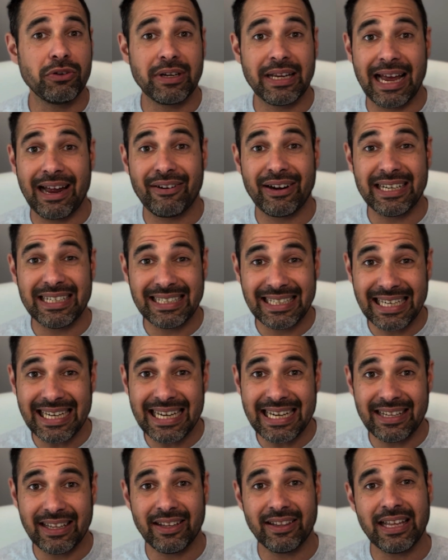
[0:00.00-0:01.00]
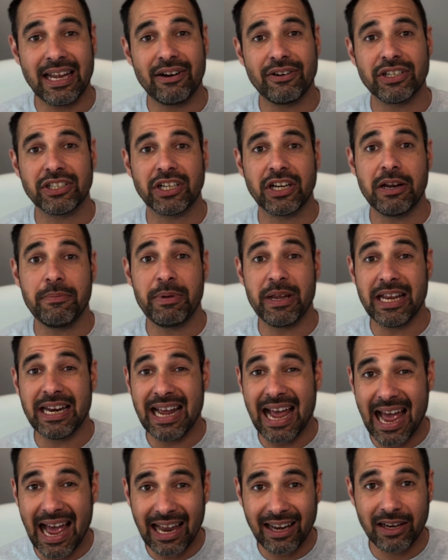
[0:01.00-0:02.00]
guarantee that there is going to be an
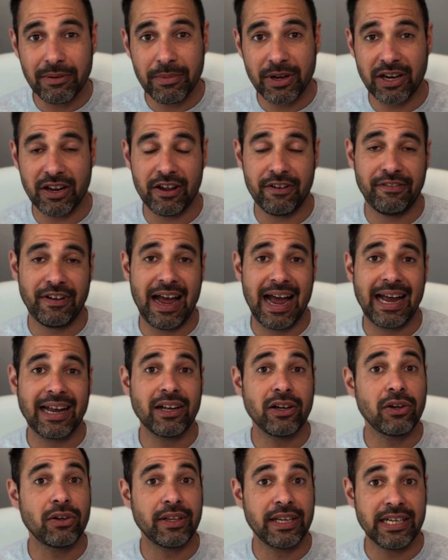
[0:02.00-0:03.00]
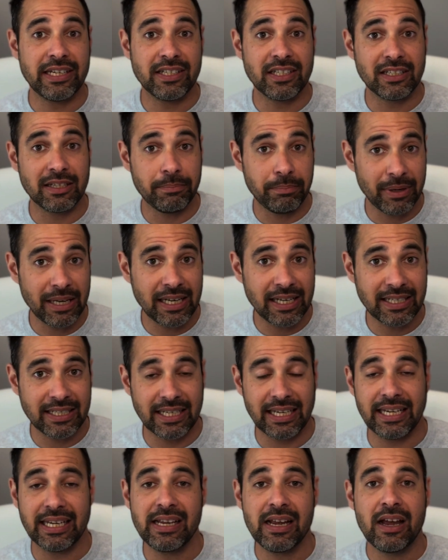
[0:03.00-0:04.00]
element of ankle
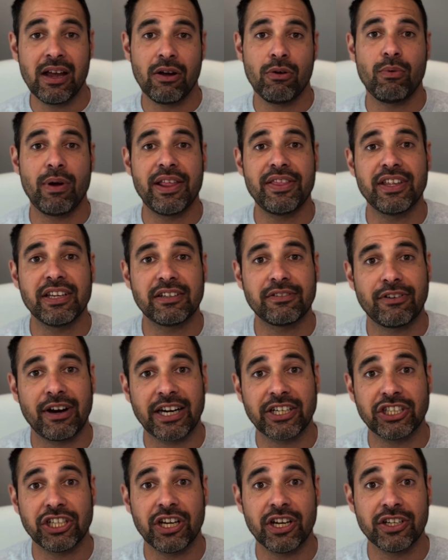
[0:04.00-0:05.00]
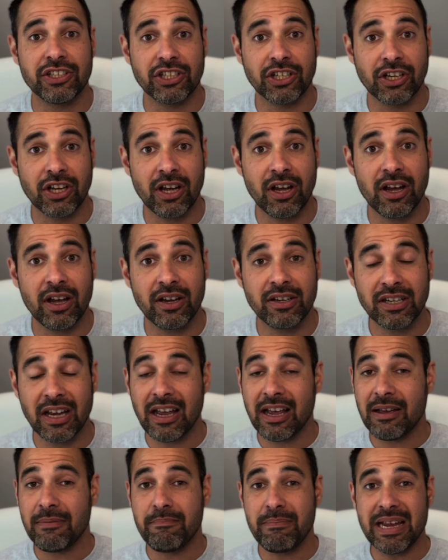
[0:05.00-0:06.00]
instability when this fracture has occurred,
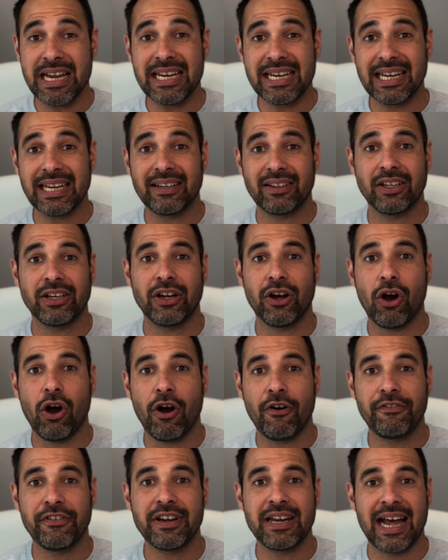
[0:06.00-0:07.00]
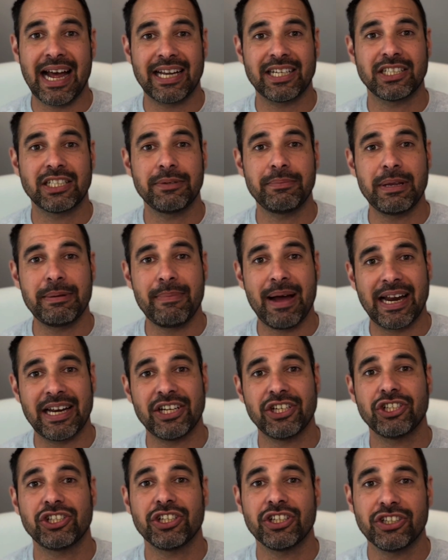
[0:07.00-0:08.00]
meaning that it often has to be
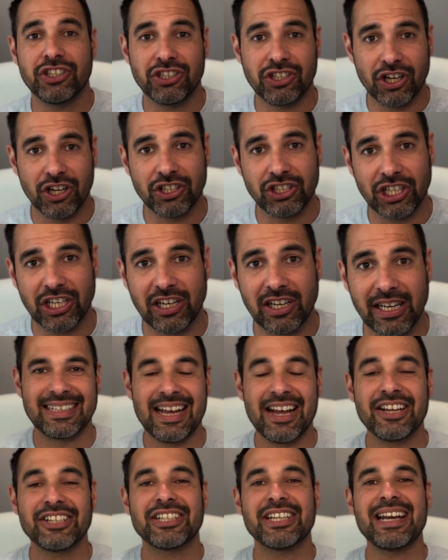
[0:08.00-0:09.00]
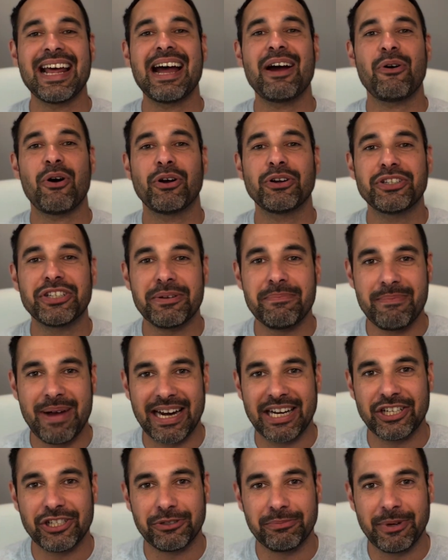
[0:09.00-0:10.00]
managed surgically. So now on to
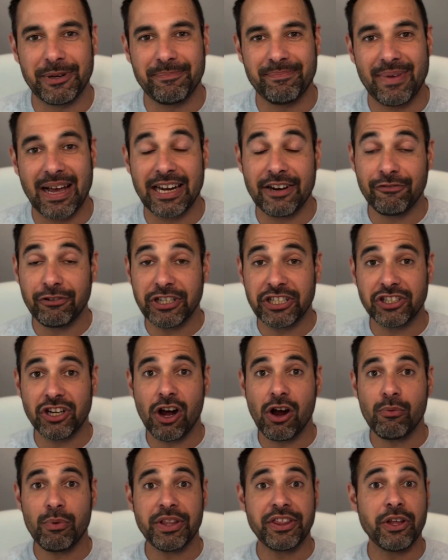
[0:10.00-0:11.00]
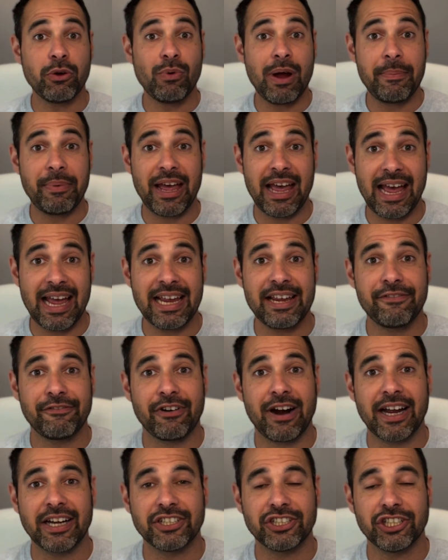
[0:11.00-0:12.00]
management. And if we start with the Weber A
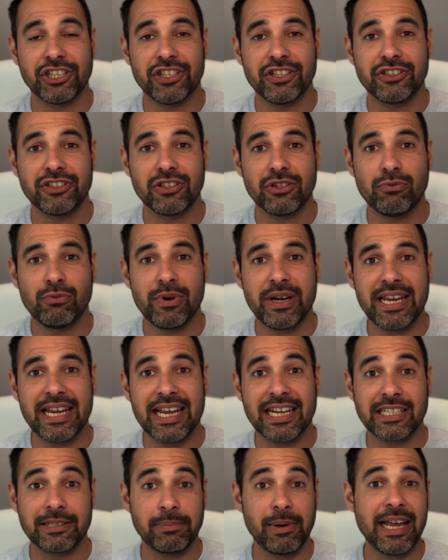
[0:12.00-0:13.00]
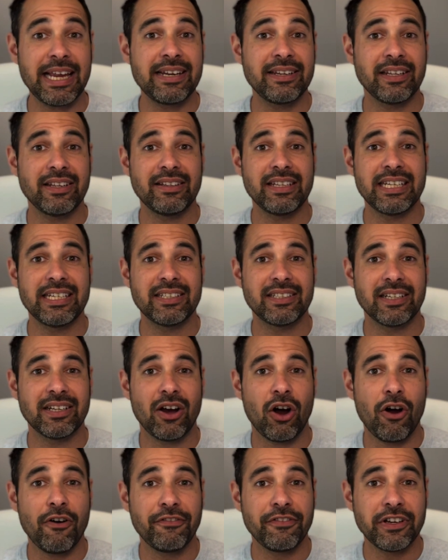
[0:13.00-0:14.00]
fractures, we explained that these are
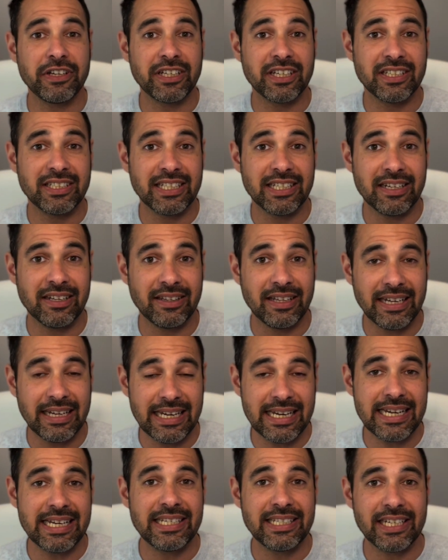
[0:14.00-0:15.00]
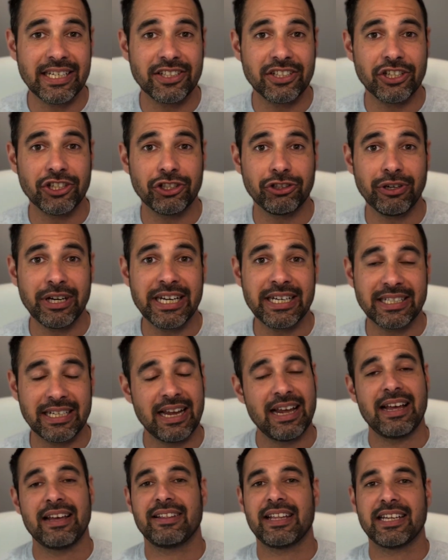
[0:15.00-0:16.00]
often considered the easiest to treat,
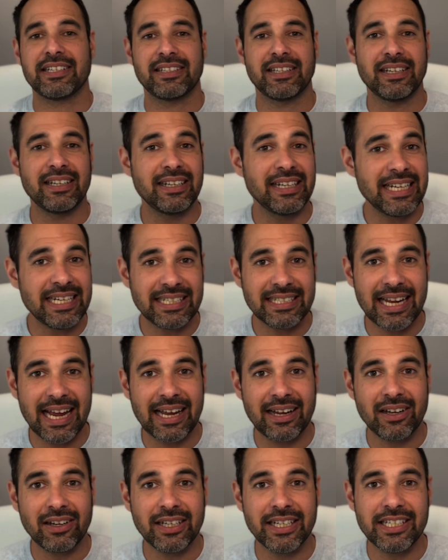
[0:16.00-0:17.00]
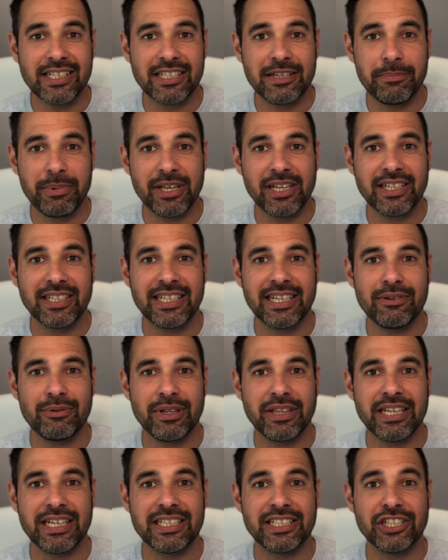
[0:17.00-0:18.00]
there's the least ankle instability with
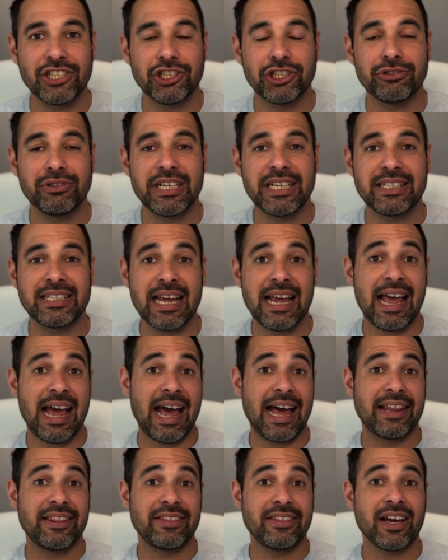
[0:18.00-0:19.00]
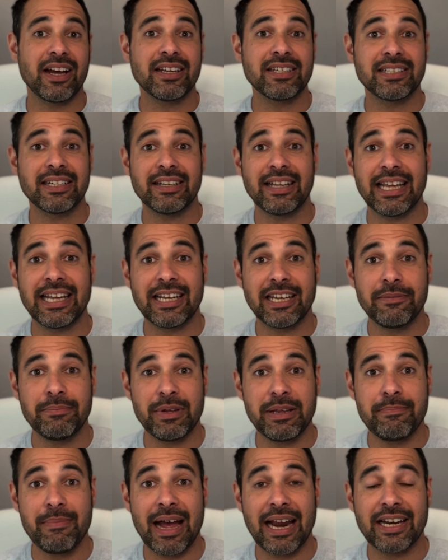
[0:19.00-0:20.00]
these injuries, and thus they can
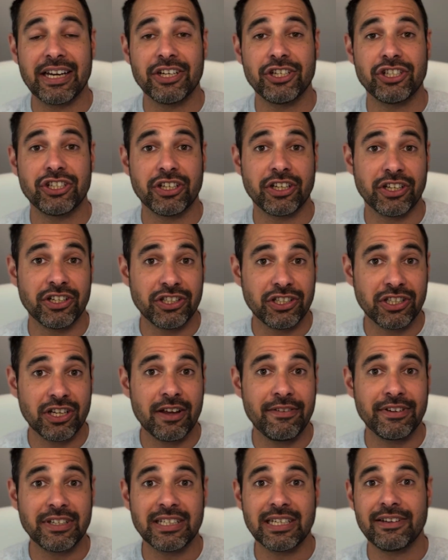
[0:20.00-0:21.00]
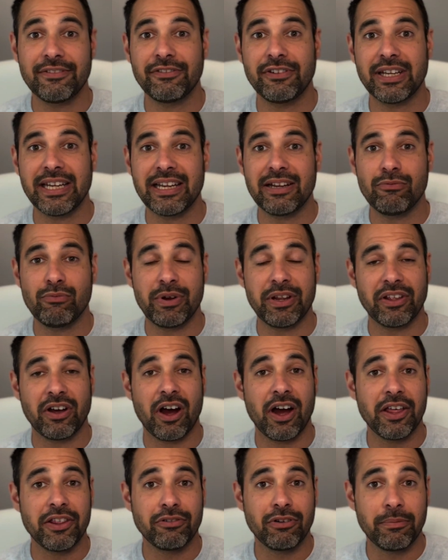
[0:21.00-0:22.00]
be managed conservatively with
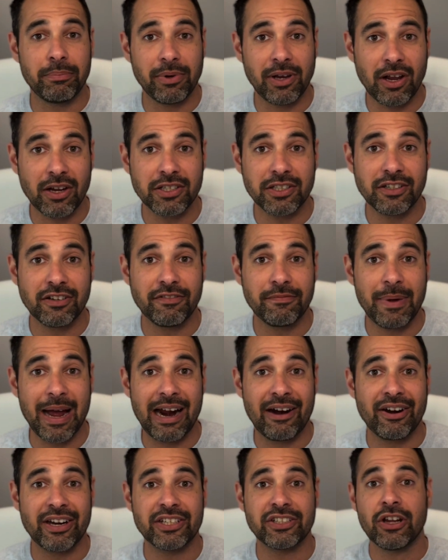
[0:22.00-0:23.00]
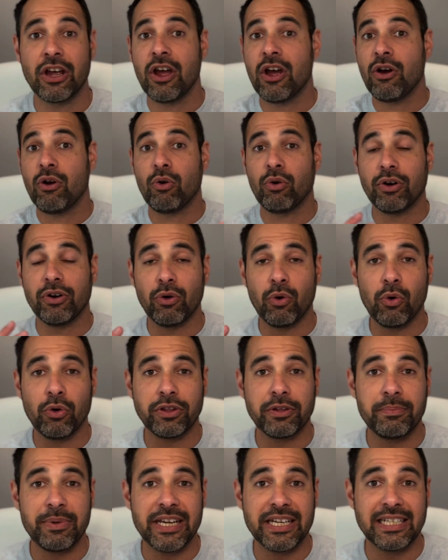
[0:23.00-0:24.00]
either a plaster of Paris or an
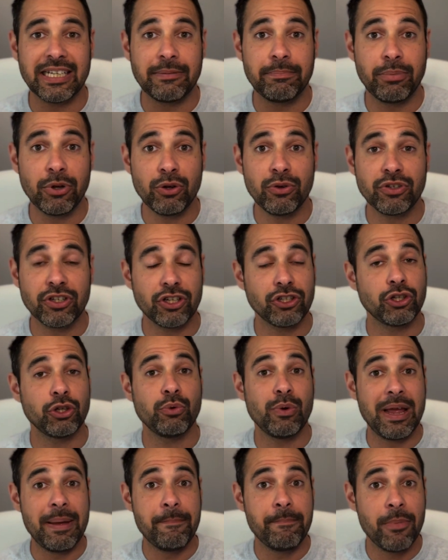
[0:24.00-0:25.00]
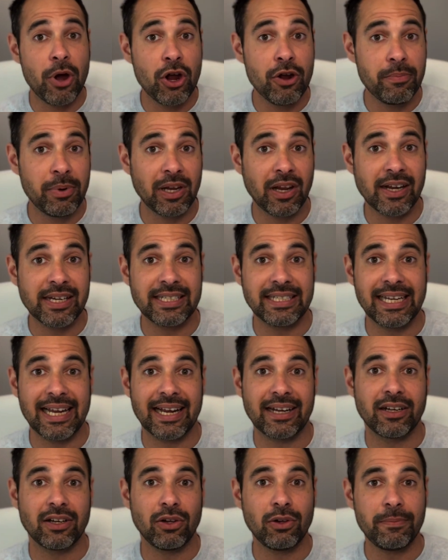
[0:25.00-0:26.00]
orthopedic boot to immobilize the
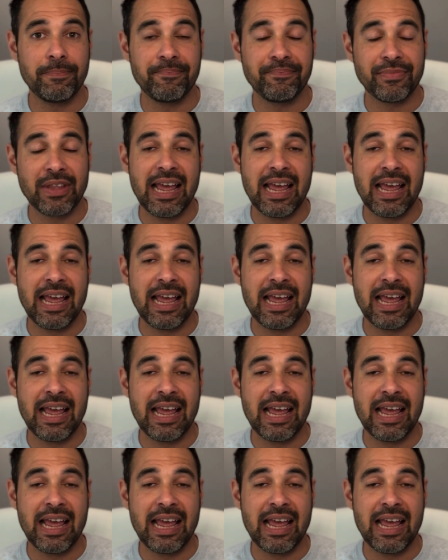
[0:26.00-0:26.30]
ankle.